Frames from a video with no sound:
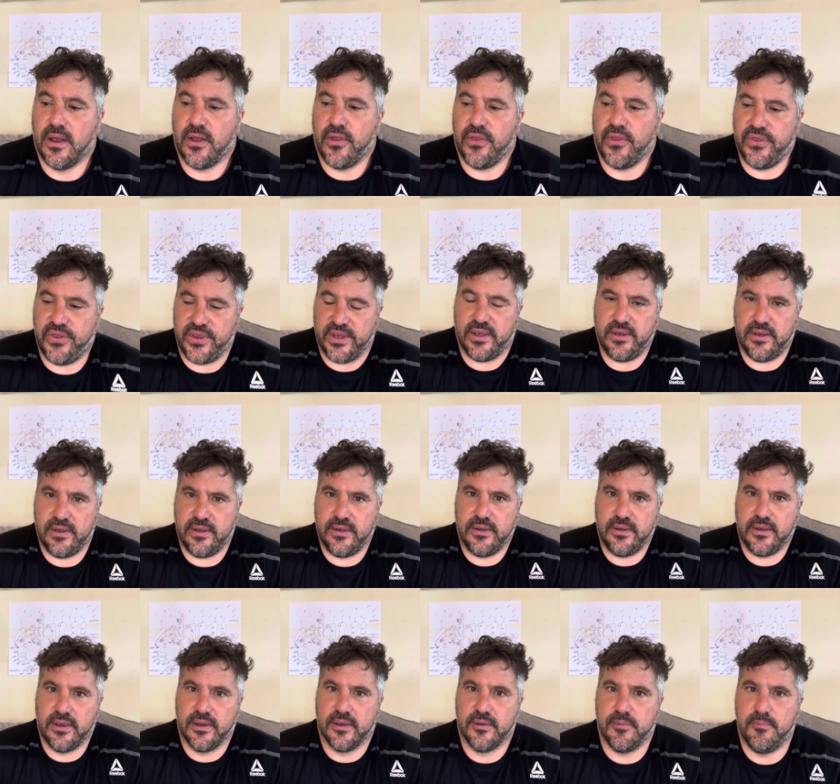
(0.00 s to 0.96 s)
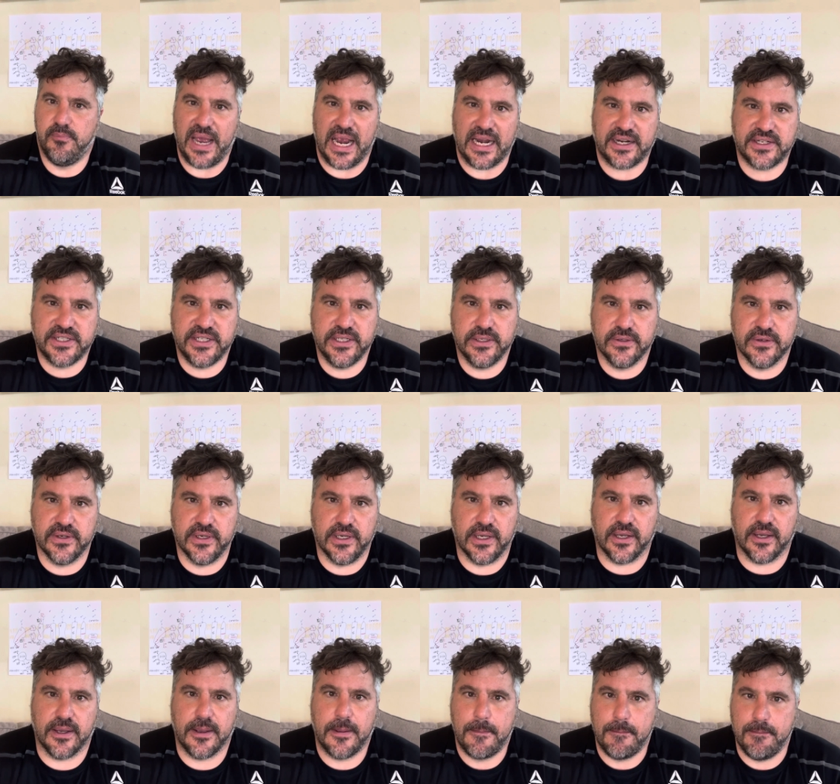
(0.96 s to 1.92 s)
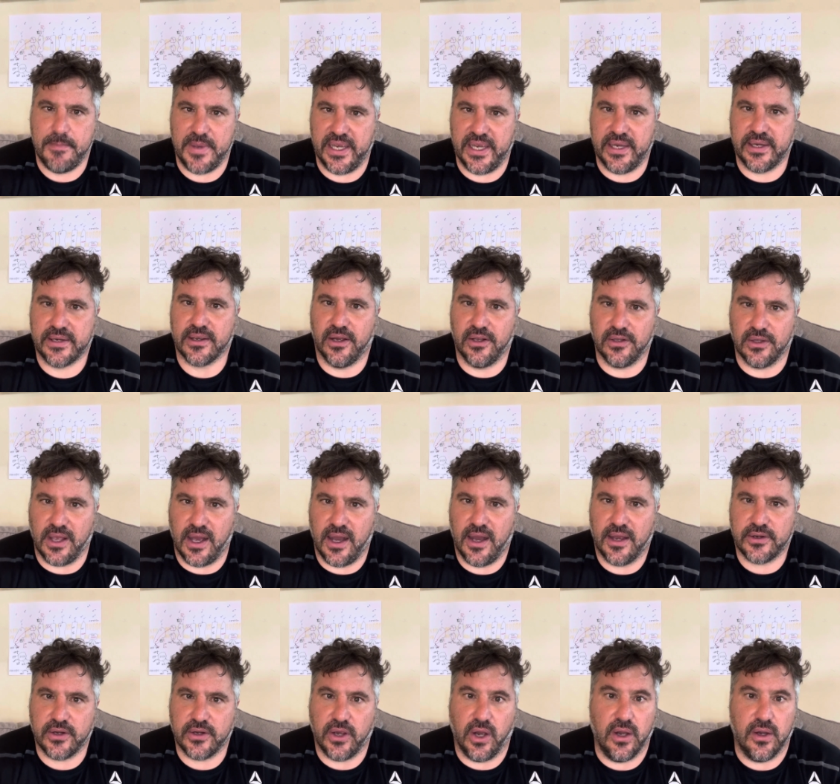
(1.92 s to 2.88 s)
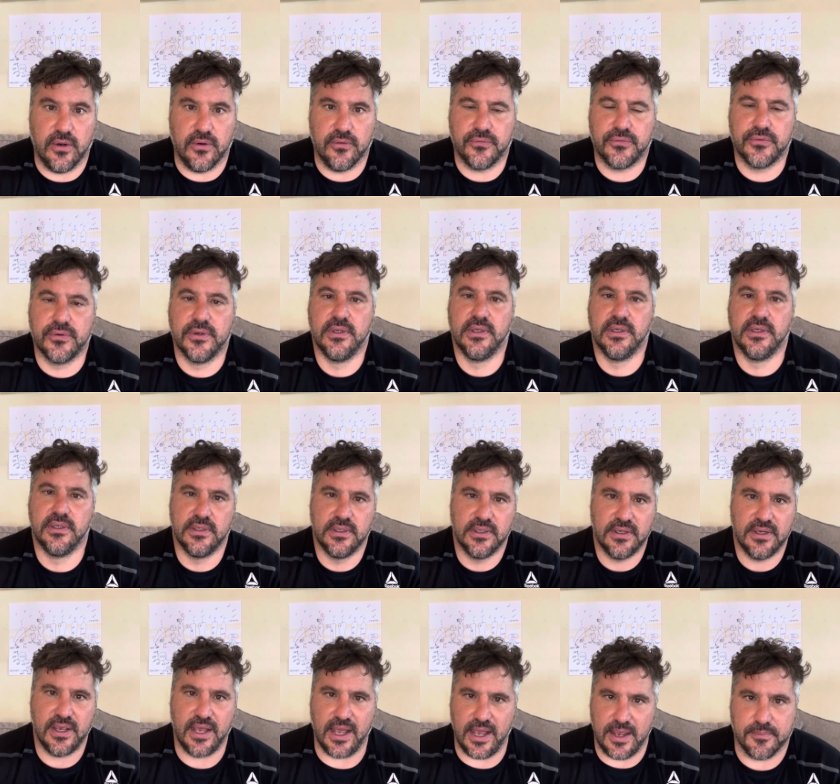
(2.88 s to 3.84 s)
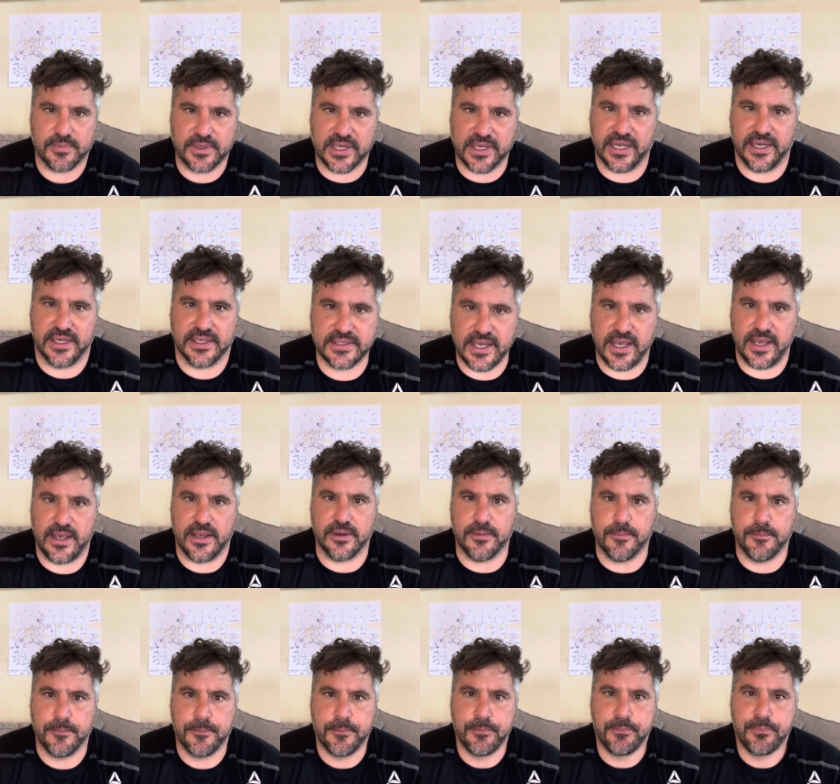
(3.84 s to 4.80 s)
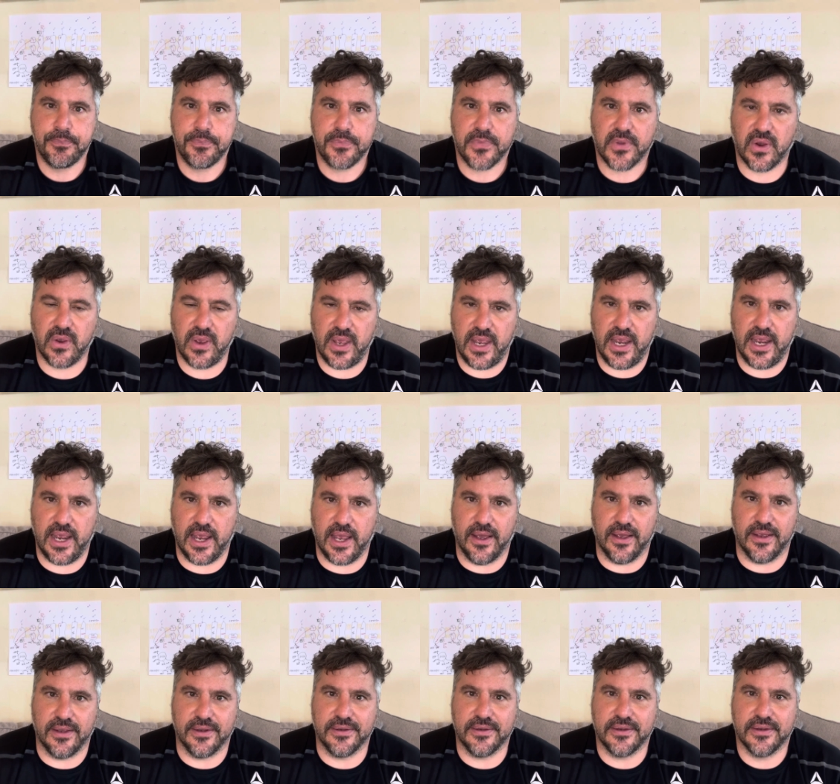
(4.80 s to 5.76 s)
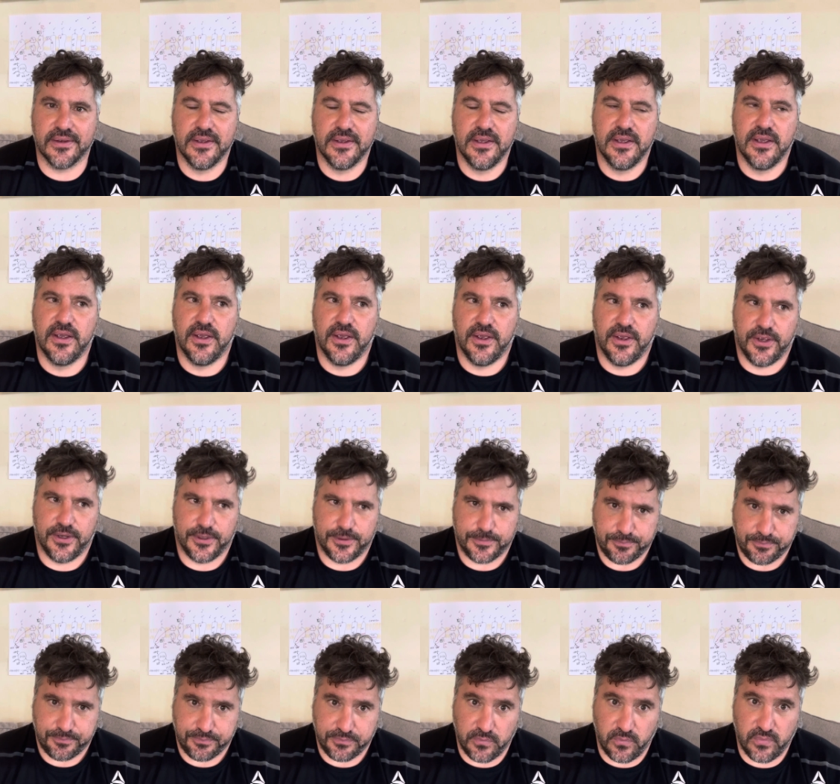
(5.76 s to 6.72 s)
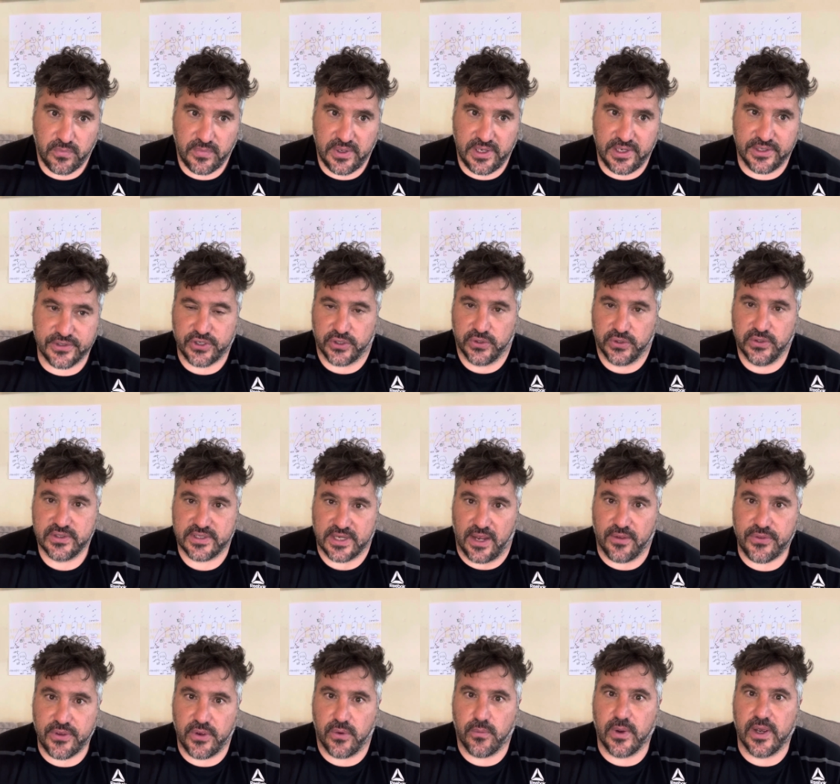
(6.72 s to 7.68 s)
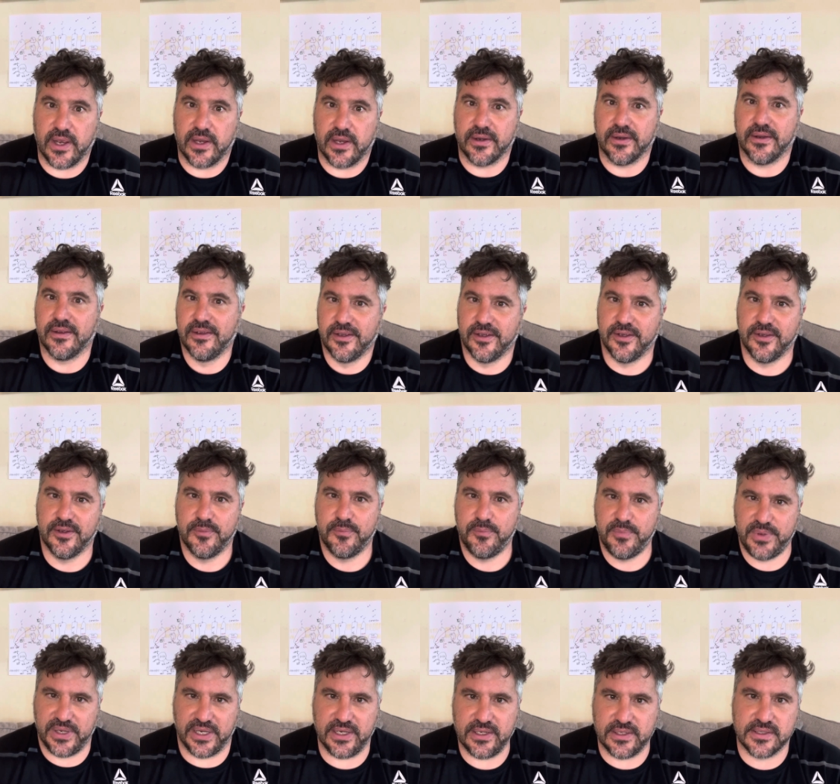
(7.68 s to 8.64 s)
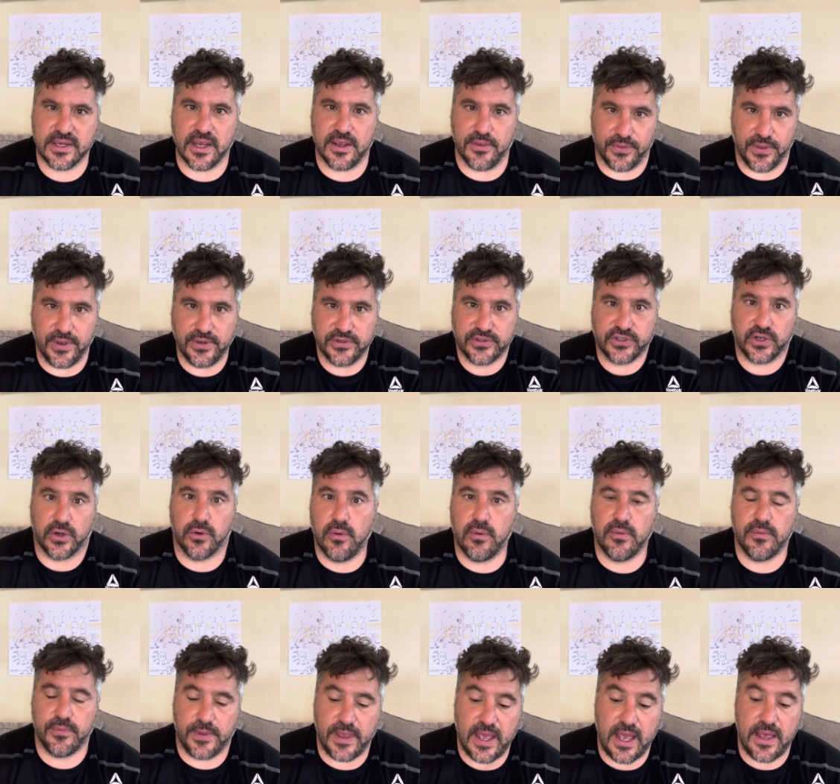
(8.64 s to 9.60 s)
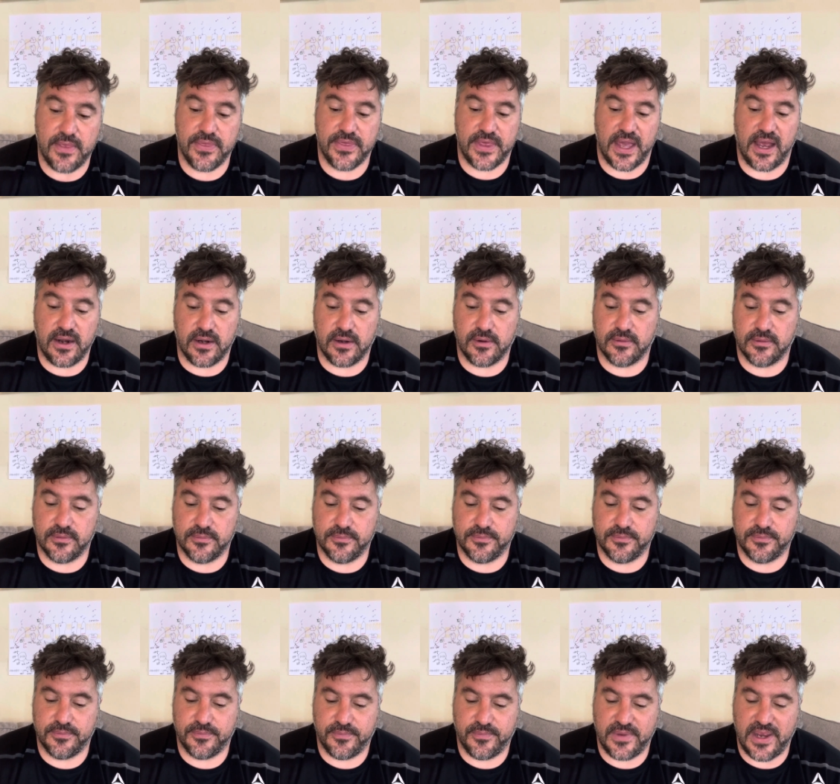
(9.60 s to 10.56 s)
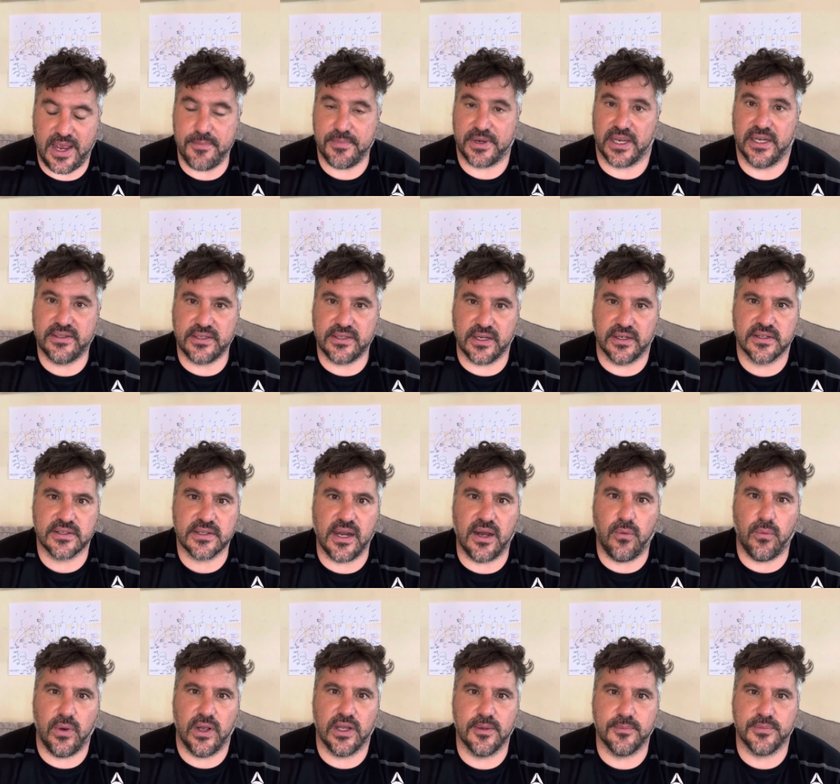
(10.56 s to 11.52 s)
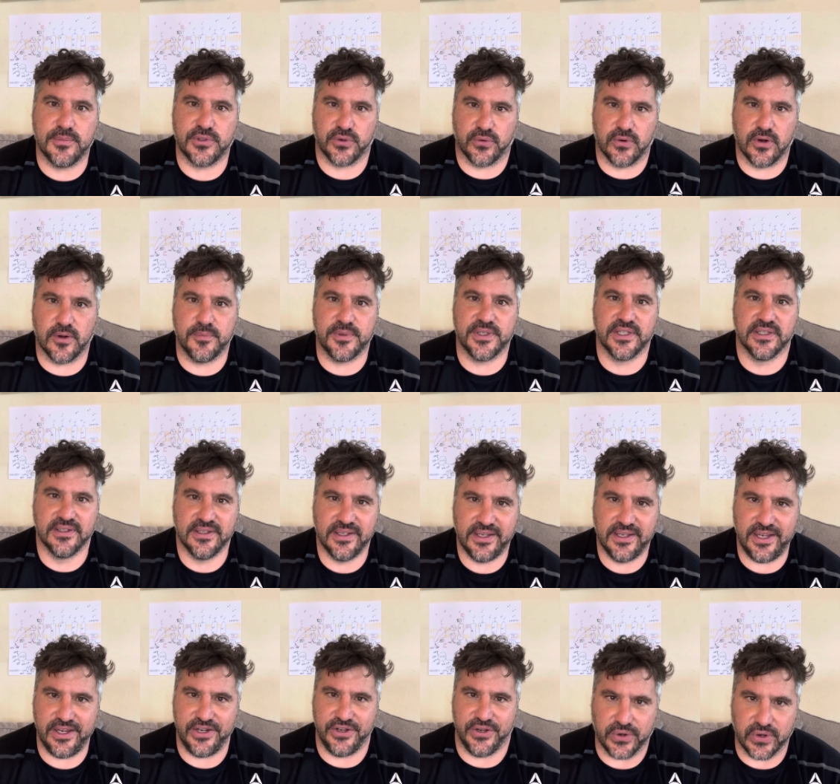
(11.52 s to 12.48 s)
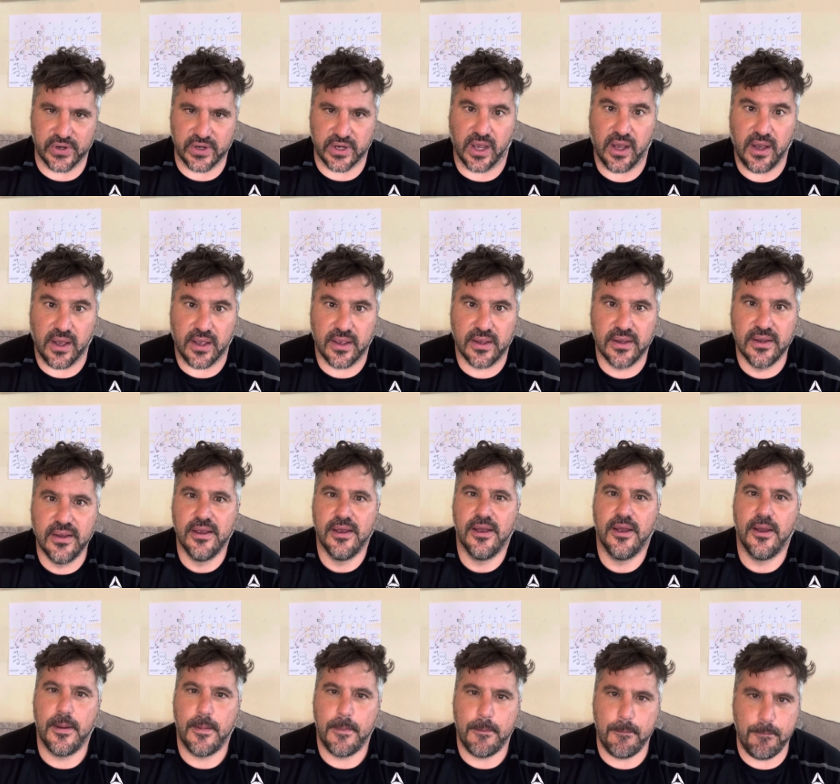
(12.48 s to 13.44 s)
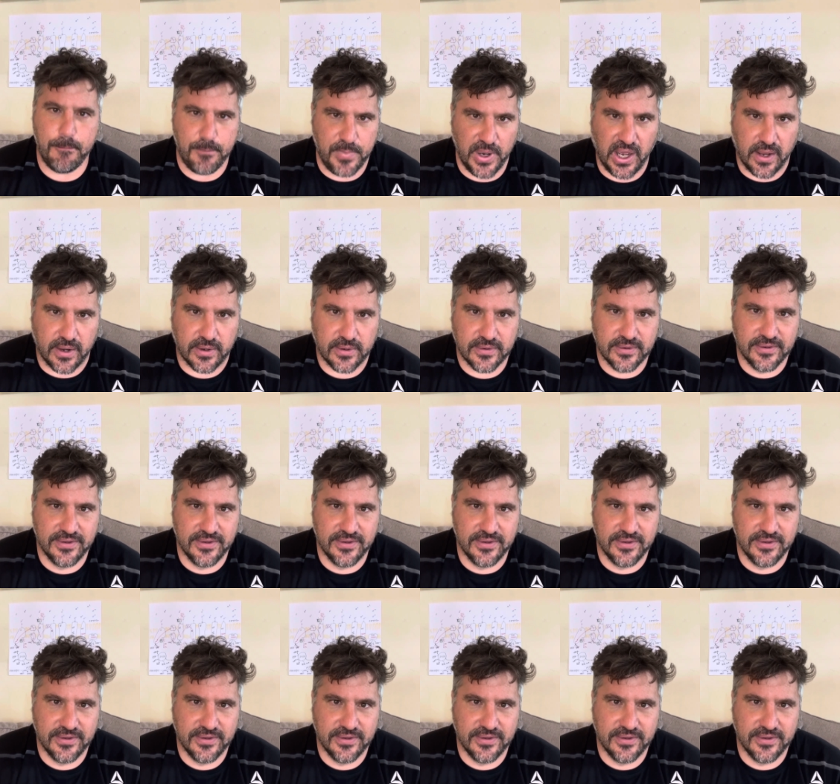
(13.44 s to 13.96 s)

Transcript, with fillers: The bacteria make a lot of MK10 and it turns out that when pigs, so that, that MK10 is not well absorbed in your gut, but